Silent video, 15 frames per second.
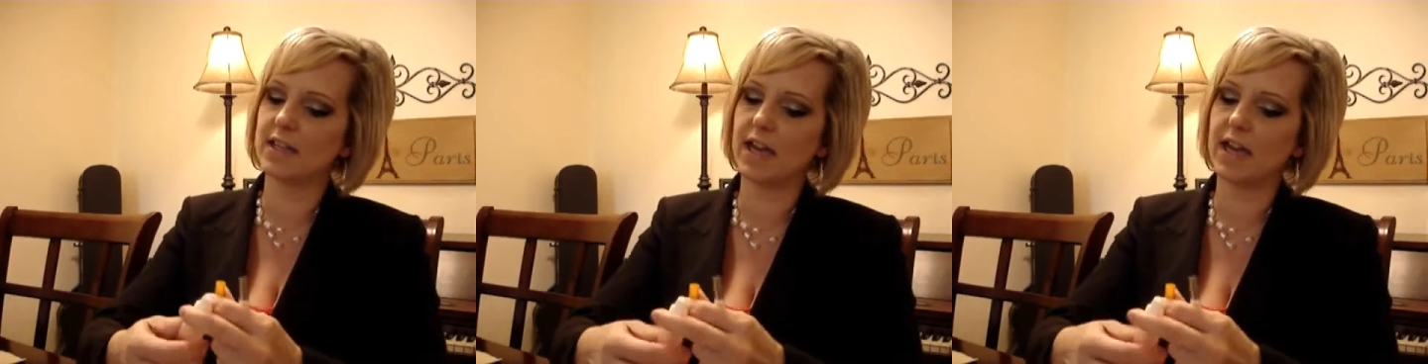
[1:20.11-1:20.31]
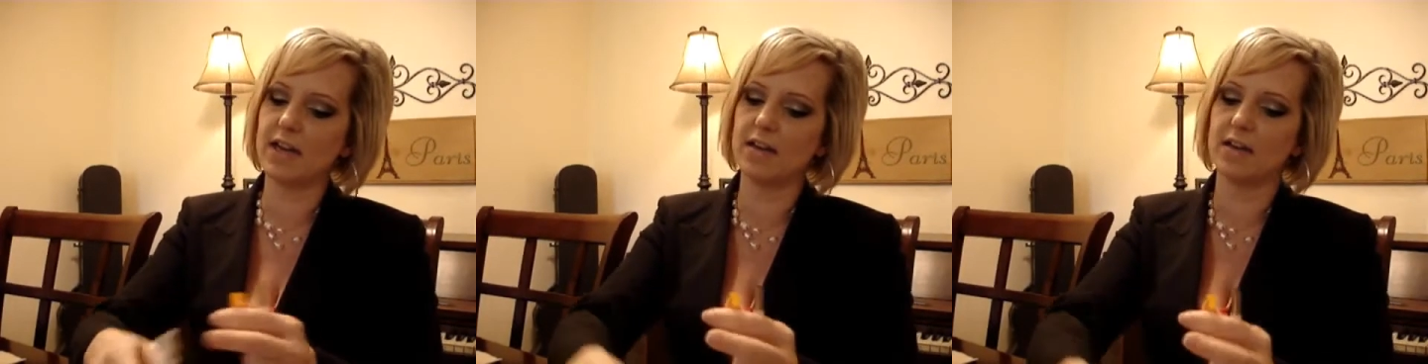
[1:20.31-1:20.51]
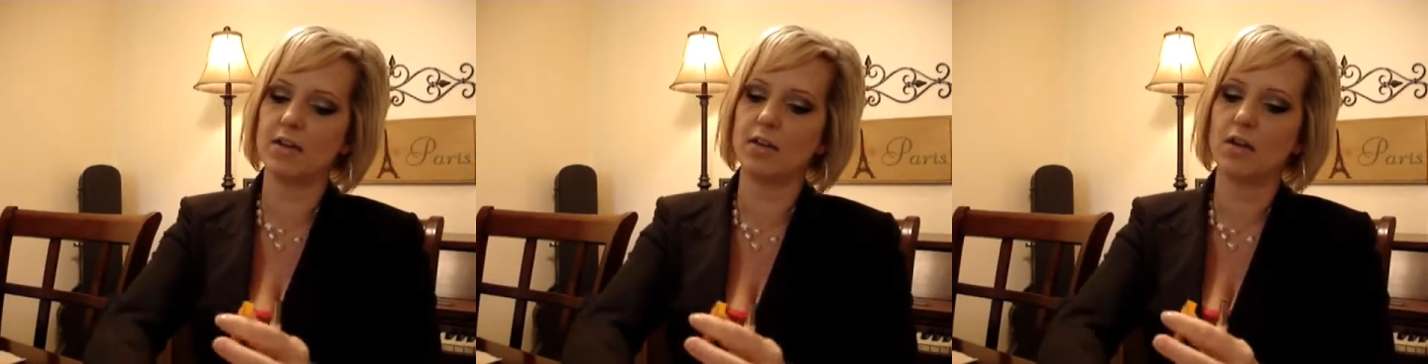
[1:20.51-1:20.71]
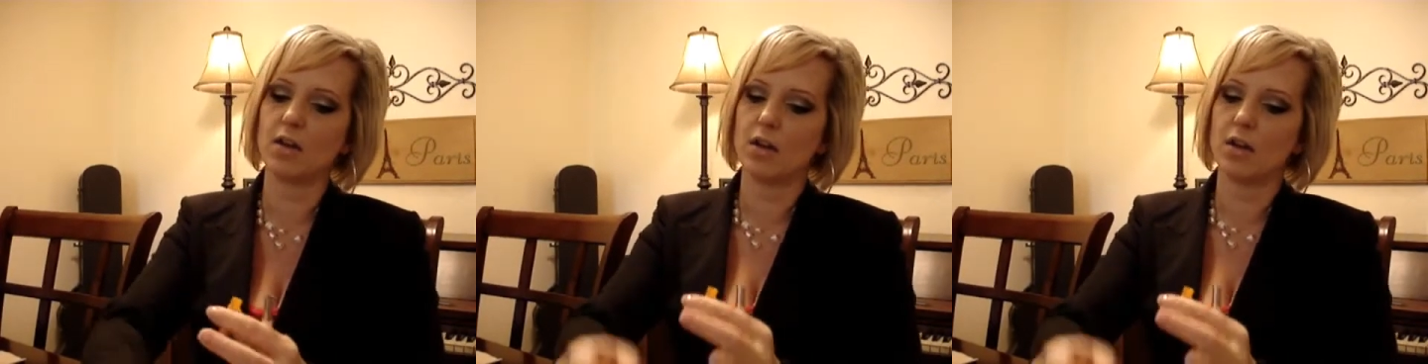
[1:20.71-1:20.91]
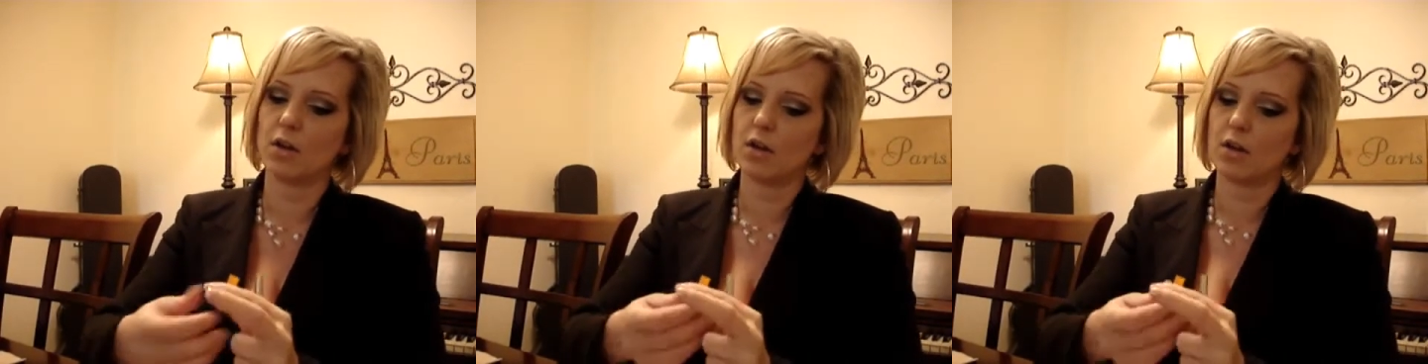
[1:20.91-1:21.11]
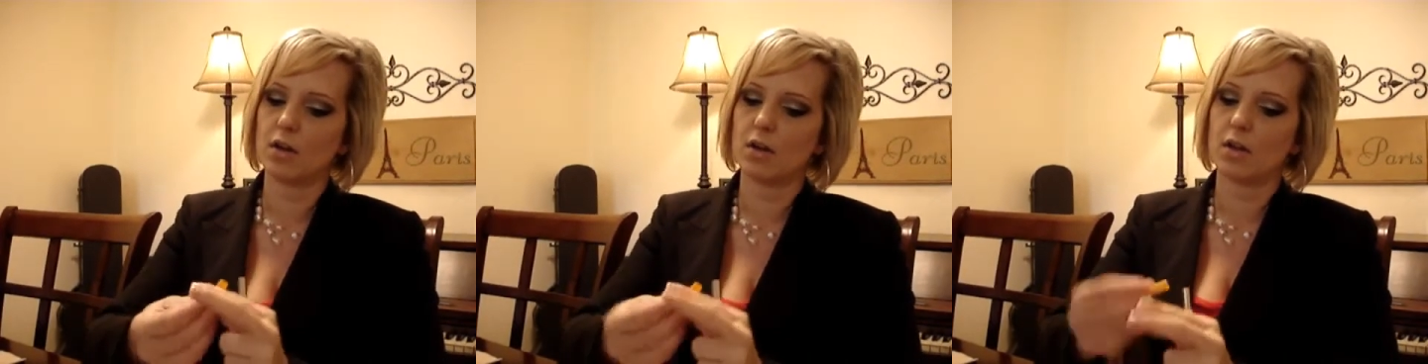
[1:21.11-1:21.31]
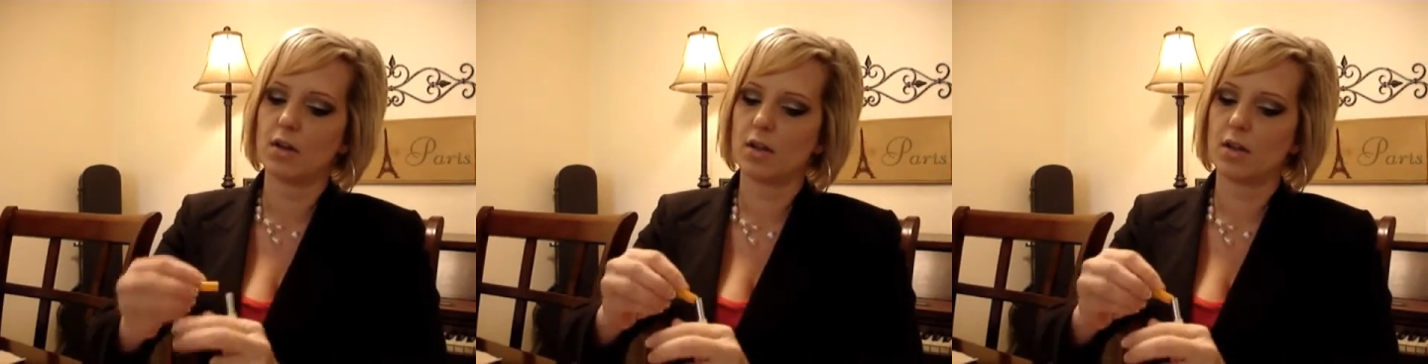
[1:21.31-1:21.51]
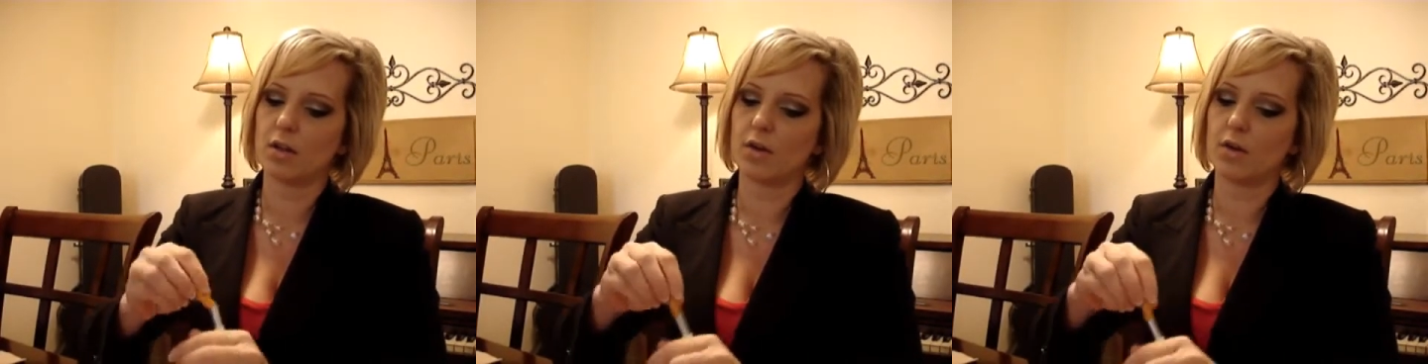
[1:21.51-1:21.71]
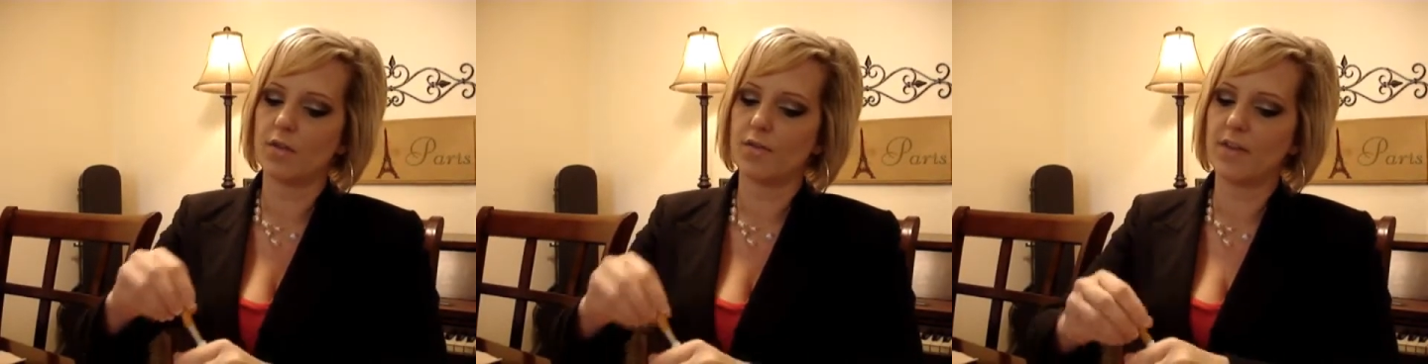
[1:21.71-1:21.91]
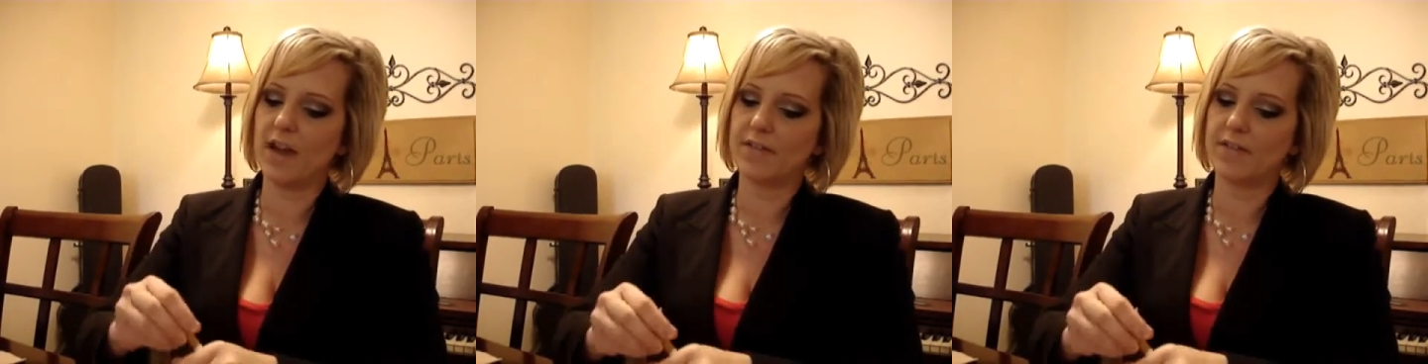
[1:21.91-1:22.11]
Titan or
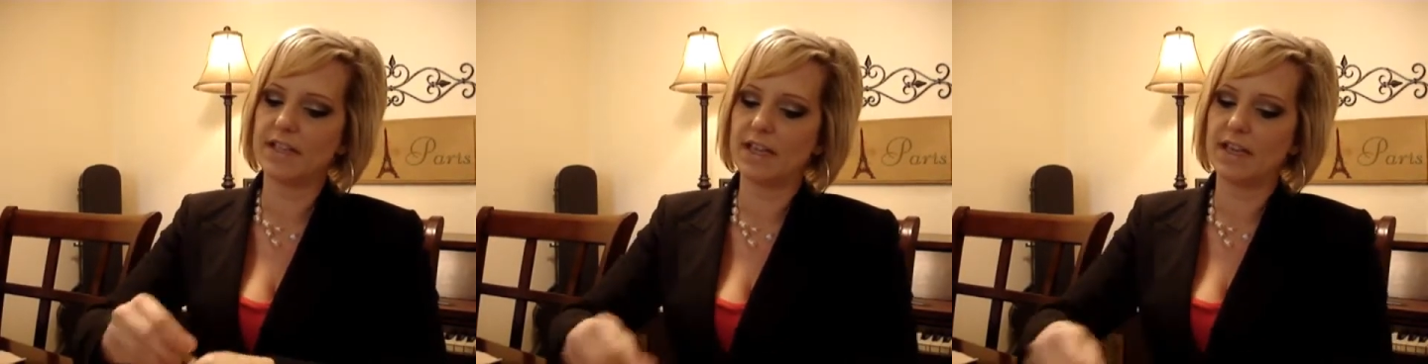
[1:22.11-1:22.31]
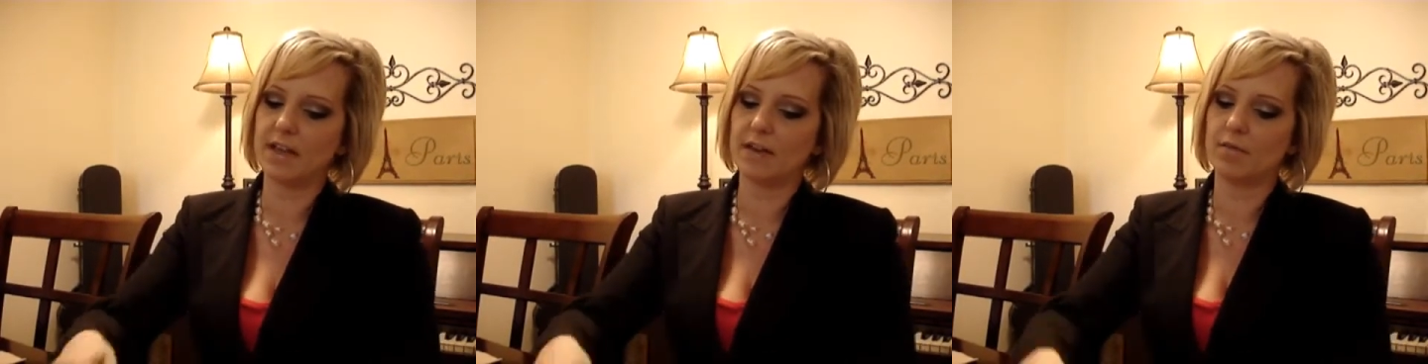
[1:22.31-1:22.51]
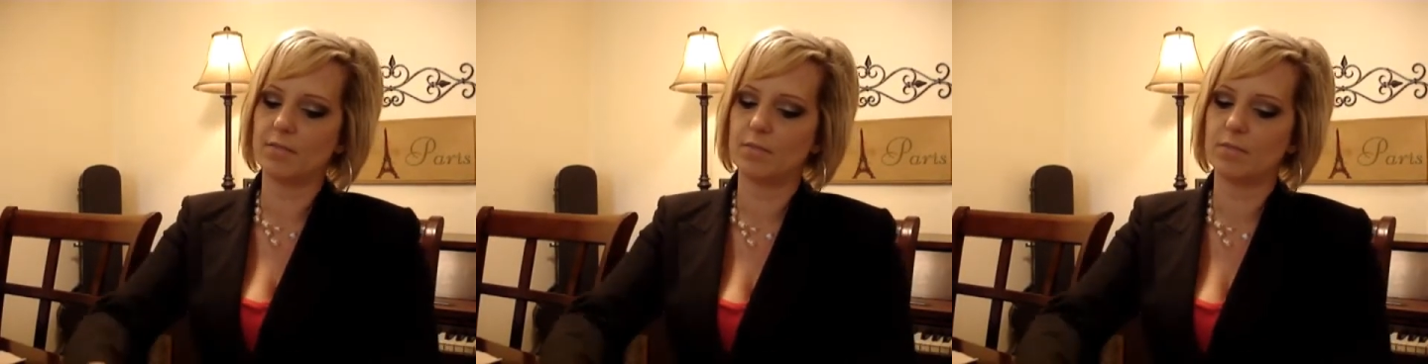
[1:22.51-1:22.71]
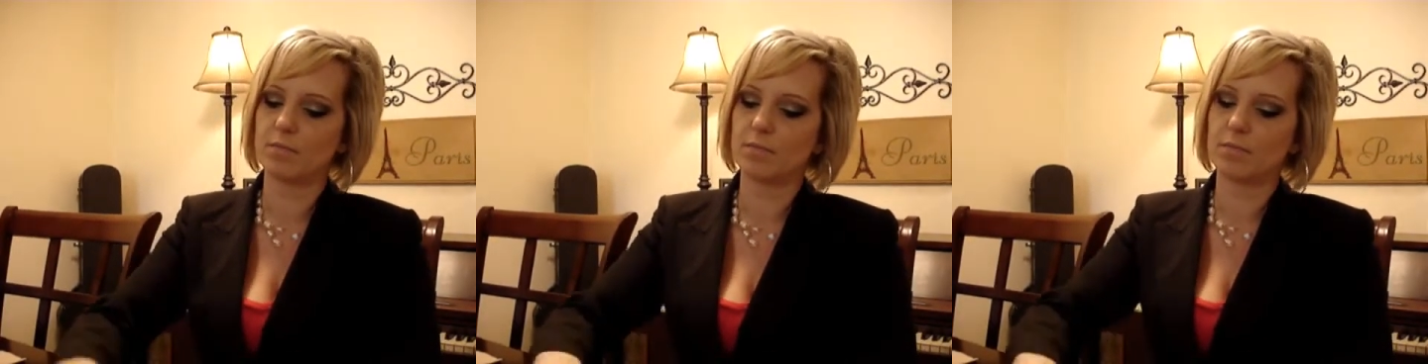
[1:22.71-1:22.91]
the 510,